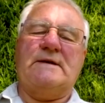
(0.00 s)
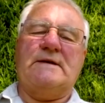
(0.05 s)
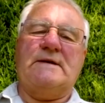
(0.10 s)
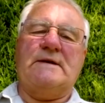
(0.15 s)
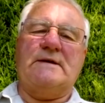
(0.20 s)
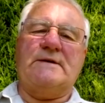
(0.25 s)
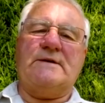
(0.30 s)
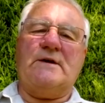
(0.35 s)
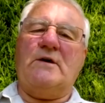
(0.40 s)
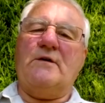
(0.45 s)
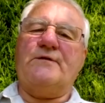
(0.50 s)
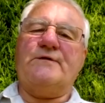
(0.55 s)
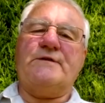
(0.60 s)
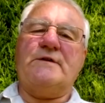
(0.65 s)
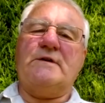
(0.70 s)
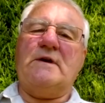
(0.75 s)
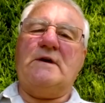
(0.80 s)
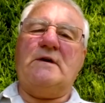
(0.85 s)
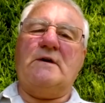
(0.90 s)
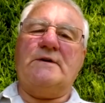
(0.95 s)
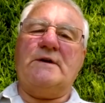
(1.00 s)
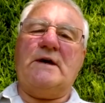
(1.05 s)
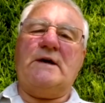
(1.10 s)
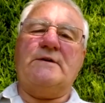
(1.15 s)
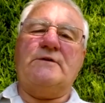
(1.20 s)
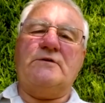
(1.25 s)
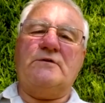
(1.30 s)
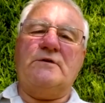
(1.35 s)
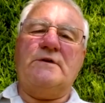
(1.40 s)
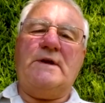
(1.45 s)
and often gone
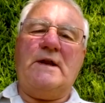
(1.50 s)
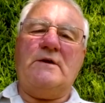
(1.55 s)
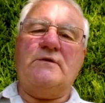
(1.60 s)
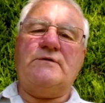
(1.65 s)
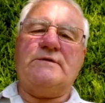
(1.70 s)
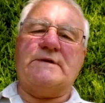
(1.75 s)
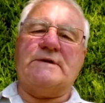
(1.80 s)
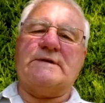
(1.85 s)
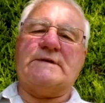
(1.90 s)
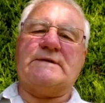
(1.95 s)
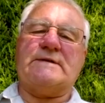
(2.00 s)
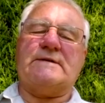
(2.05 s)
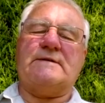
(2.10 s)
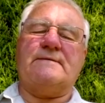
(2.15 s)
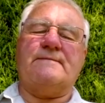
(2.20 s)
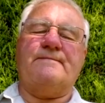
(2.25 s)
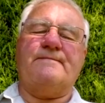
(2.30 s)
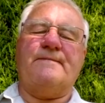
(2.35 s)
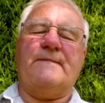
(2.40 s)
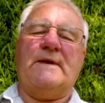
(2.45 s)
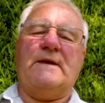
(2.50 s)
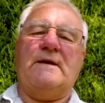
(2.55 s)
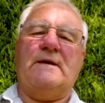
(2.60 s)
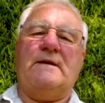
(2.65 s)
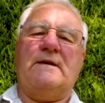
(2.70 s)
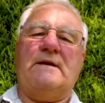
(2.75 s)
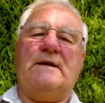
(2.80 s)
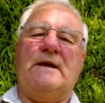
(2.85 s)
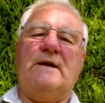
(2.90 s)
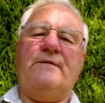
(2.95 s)
on unnoticed,
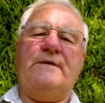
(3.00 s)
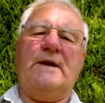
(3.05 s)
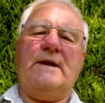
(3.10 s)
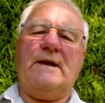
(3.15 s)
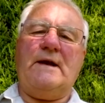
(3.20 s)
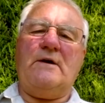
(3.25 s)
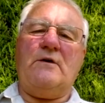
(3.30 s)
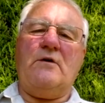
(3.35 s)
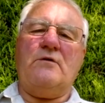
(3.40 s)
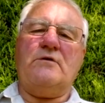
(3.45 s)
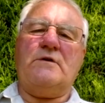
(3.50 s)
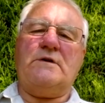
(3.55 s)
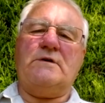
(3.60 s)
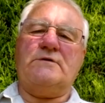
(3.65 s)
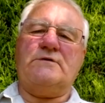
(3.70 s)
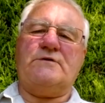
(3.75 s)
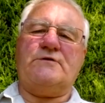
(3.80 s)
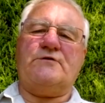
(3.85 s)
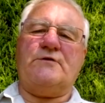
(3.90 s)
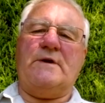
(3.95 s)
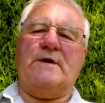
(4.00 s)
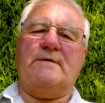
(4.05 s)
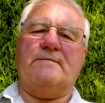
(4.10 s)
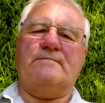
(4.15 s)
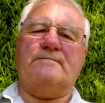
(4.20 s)
even in our own country.